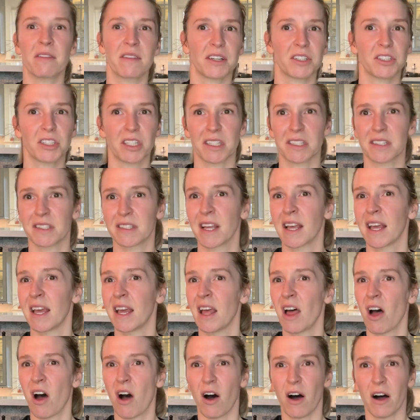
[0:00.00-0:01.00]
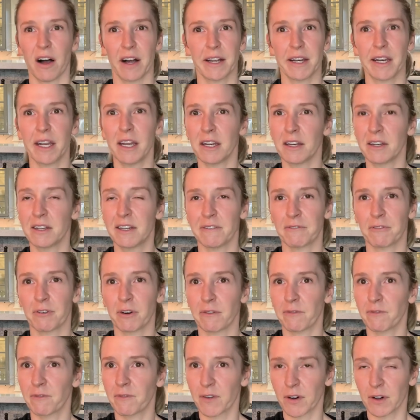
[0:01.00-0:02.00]
such as on
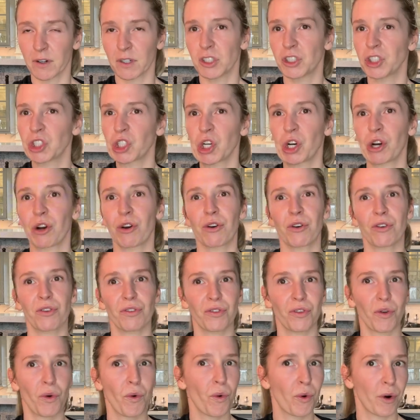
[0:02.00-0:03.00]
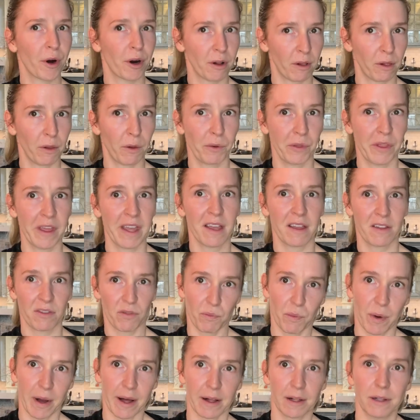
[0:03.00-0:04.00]
different furnitures or clothing as
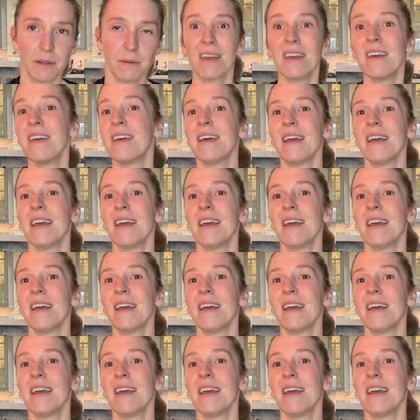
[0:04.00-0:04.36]
well.